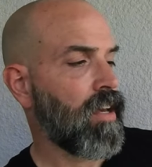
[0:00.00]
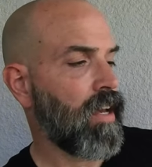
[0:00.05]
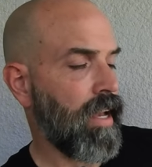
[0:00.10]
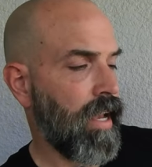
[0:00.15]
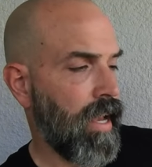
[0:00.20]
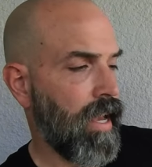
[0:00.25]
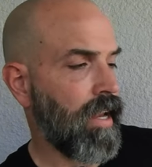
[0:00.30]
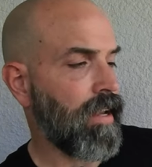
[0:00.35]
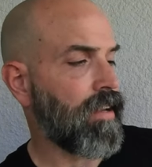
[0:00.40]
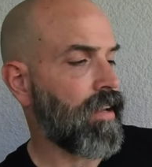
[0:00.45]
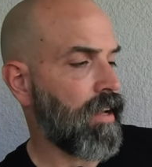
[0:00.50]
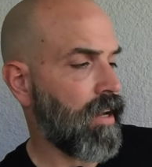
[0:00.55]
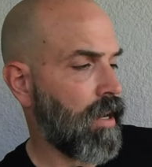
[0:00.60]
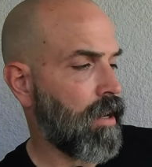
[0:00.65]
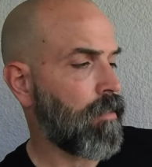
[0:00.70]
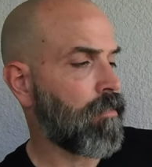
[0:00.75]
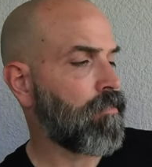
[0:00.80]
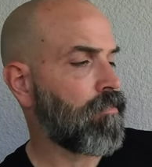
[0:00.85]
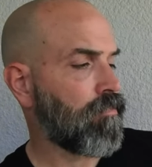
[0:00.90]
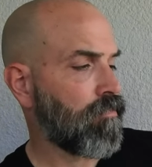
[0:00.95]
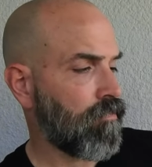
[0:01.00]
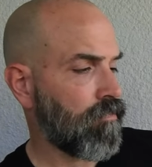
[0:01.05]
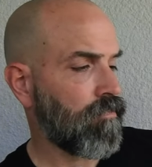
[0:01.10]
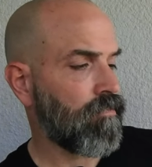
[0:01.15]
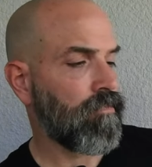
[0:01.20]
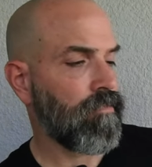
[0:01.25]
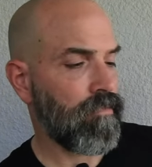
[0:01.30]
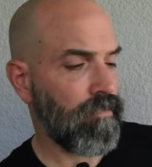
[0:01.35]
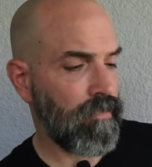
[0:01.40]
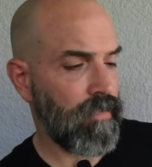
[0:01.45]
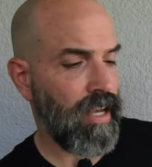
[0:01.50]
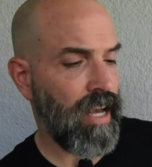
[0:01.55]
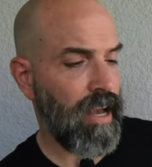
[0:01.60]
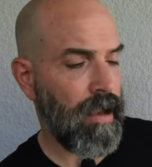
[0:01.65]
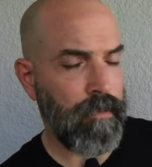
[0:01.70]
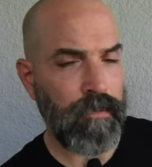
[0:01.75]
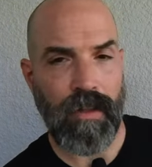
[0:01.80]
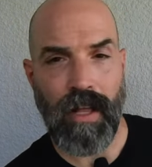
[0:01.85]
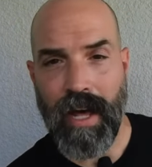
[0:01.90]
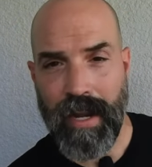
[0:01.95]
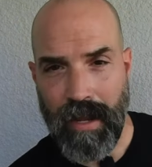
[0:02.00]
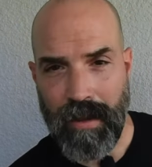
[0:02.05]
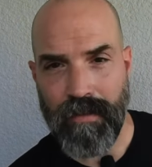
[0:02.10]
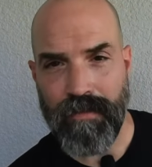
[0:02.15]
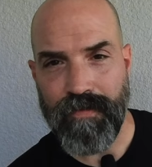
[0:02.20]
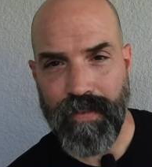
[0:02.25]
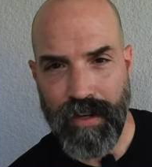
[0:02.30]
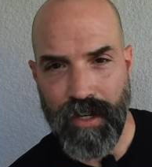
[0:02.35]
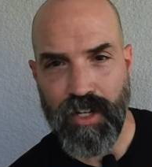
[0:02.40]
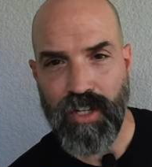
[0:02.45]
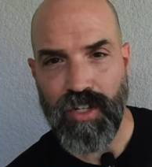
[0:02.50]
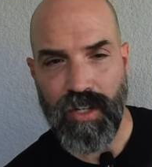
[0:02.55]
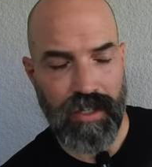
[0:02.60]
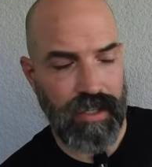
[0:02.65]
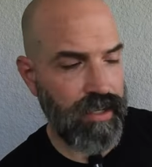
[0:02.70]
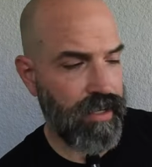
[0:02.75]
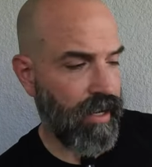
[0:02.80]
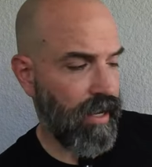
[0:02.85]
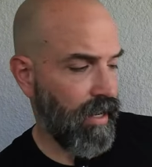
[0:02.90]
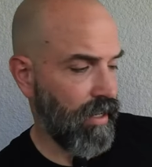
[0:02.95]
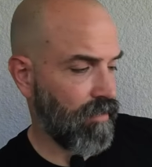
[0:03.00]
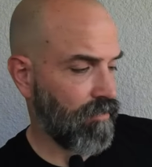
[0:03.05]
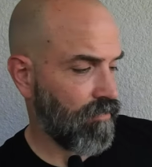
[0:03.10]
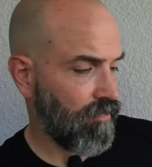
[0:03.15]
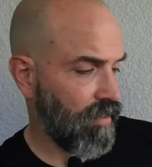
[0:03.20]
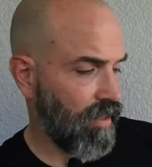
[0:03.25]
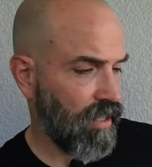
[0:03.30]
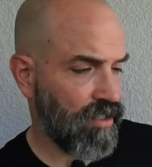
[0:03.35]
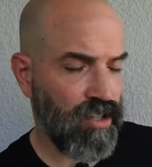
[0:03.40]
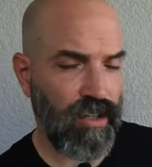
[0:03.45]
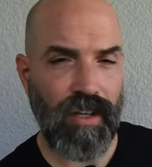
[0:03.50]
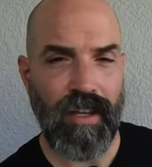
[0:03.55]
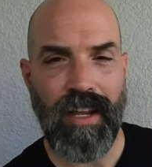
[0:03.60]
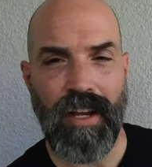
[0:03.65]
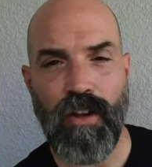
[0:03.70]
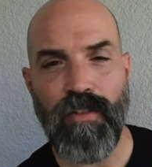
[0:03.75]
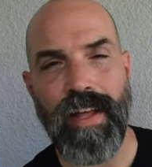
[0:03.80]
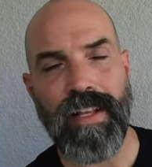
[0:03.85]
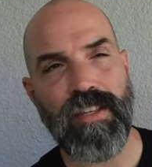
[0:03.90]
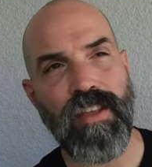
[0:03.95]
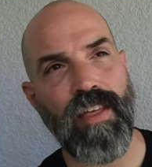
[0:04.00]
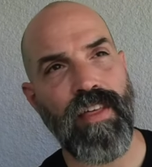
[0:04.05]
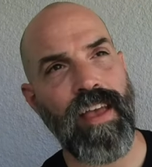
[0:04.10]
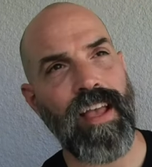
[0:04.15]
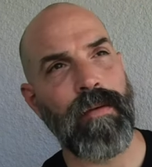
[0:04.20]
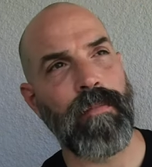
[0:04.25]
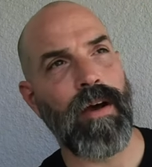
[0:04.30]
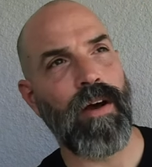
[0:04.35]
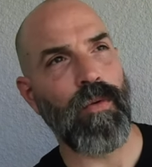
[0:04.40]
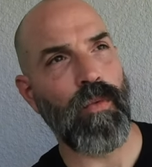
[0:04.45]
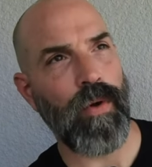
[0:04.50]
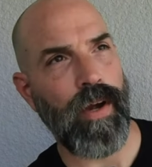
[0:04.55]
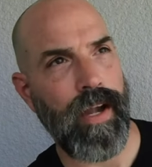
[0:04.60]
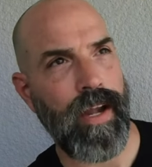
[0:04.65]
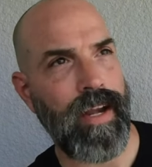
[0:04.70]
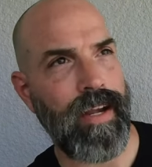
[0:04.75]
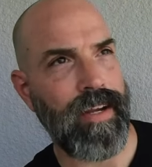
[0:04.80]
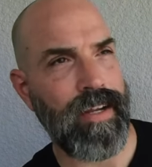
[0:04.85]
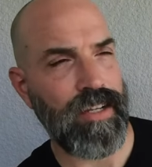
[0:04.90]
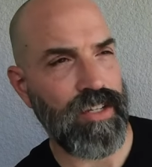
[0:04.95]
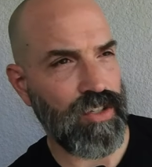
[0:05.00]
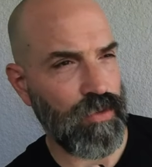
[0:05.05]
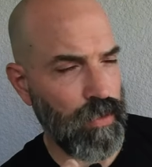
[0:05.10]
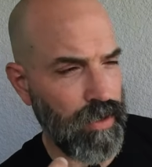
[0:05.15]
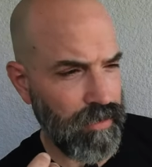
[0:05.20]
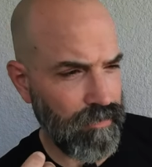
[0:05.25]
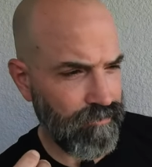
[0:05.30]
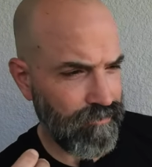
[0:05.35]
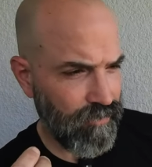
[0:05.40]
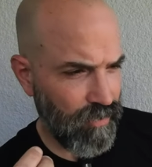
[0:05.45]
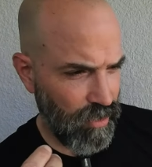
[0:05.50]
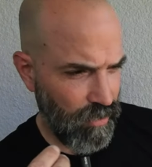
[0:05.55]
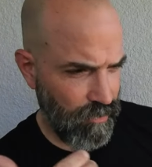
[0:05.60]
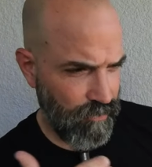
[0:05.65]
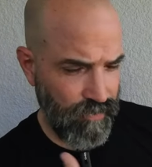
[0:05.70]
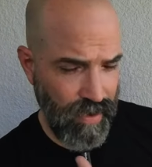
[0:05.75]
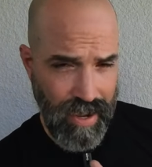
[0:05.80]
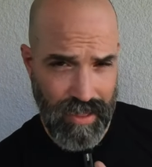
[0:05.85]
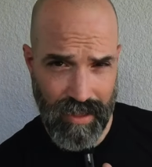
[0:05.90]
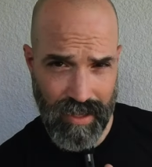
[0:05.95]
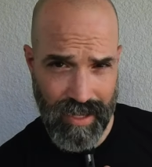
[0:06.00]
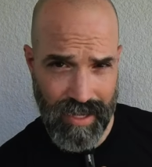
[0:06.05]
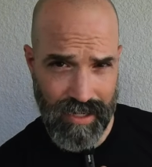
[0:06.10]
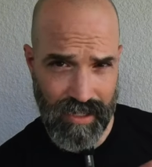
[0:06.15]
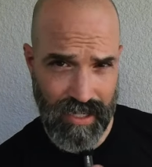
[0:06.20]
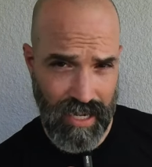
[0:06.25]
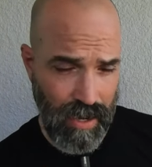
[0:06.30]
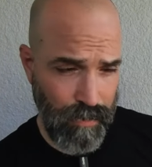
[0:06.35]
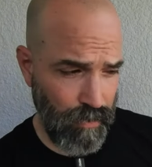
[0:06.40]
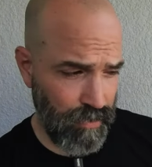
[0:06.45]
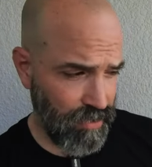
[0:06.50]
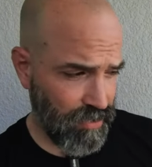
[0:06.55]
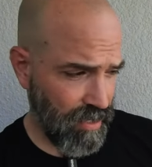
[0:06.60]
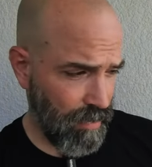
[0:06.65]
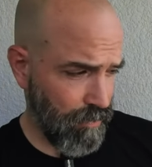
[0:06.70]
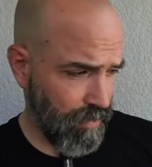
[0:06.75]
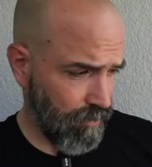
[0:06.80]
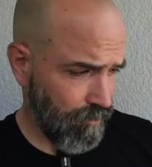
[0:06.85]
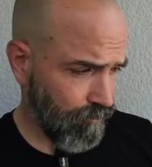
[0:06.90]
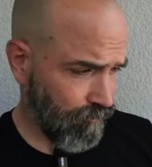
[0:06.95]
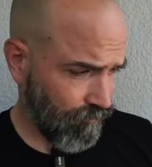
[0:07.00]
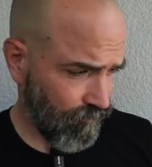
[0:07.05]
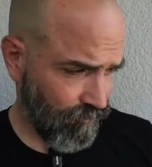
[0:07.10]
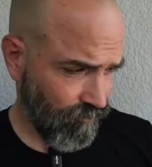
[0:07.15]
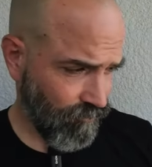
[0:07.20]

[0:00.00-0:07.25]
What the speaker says: And I'm glad I finished it today. It's a, you know, that's the thing about reading is when you finally get done with something,